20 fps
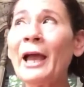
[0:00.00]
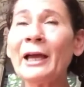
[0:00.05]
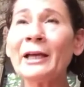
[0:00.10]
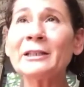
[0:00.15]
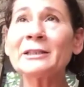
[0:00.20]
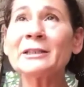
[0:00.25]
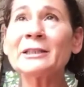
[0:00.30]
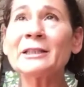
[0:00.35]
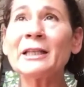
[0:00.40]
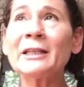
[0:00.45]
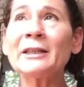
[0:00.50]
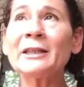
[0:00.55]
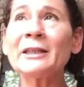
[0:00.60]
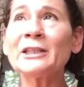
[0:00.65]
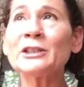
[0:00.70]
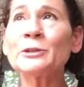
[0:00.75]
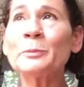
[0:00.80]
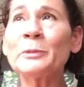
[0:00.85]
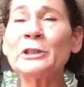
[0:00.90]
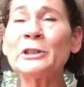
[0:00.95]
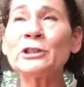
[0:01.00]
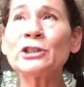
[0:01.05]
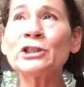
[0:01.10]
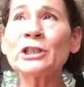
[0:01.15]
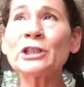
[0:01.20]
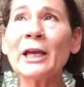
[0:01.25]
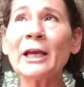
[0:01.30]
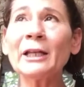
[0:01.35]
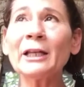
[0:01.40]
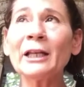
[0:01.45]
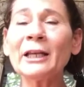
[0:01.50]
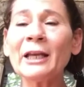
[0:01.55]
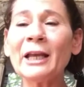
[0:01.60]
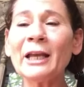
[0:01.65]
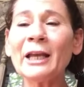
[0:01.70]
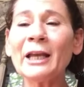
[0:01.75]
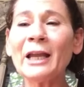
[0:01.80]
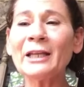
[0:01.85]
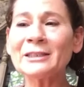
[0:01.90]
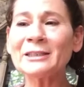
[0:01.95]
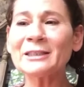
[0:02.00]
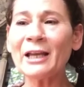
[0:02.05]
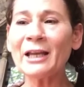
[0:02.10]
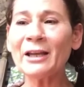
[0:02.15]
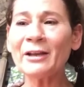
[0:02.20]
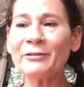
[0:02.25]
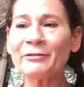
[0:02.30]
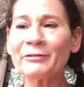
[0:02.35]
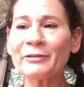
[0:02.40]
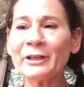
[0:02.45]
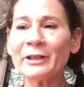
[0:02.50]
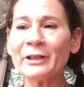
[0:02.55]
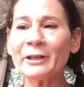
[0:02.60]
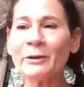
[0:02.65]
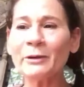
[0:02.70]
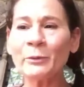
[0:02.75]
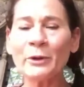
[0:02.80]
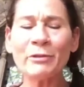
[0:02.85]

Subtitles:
ask that these be gently and safely,